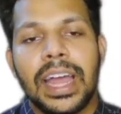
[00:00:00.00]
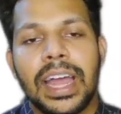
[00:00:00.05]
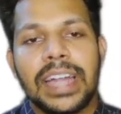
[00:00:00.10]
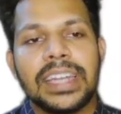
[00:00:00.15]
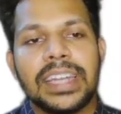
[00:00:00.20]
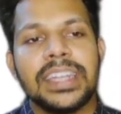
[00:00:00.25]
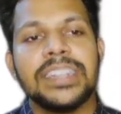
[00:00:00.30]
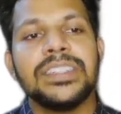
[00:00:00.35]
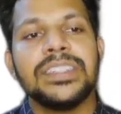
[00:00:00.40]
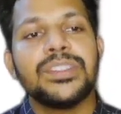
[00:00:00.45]

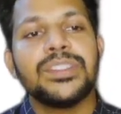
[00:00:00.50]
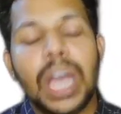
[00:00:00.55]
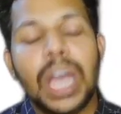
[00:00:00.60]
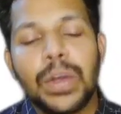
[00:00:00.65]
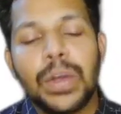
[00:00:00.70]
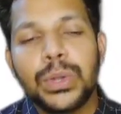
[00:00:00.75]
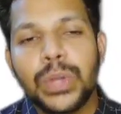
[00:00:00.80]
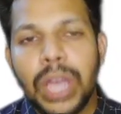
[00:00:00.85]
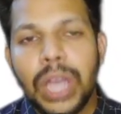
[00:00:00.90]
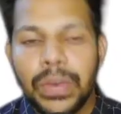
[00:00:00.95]
And hence you
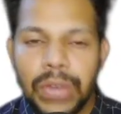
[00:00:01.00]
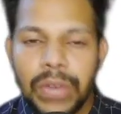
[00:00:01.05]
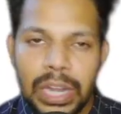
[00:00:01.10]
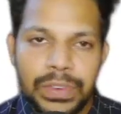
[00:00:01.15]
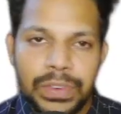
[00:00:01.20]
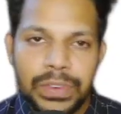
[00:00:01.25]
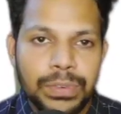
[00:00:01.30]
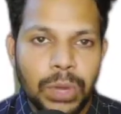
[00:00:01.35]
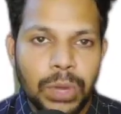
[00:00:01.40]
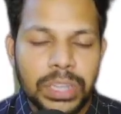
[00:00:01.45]
have to
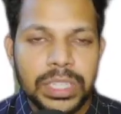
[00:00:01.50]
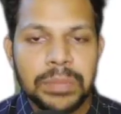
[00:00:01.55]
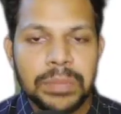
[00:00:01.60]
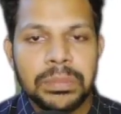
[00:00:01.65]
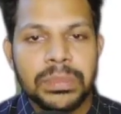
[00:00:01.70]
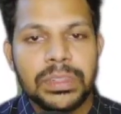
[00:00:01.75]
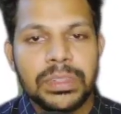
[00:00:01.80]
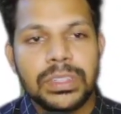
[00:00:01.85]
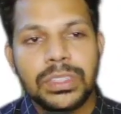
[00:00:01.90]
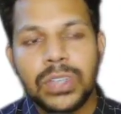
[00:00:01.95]
evaluate for
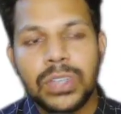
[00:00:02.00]
them.